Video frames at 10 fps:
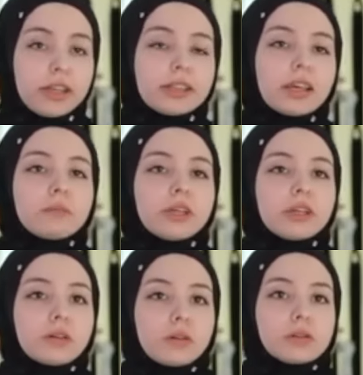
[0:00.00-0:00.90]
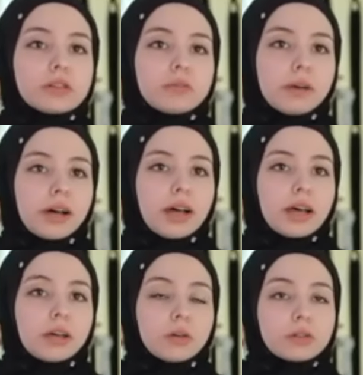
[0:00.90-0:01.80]
It can be caused
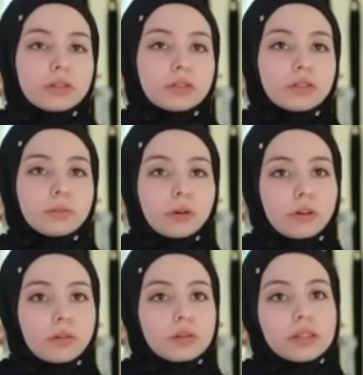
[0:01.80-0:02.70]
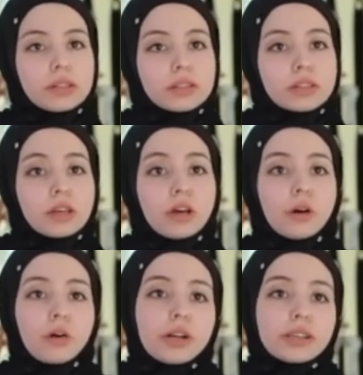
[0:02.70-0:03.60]
by osteoporosis
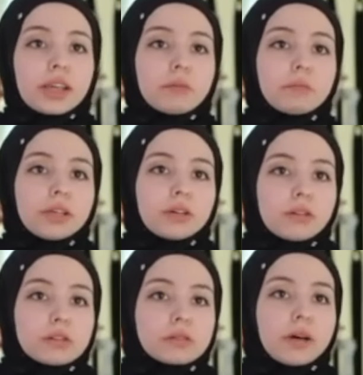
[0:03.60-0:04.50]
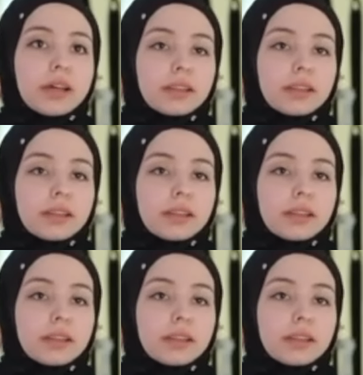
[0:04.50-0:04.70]
or it can be caused by a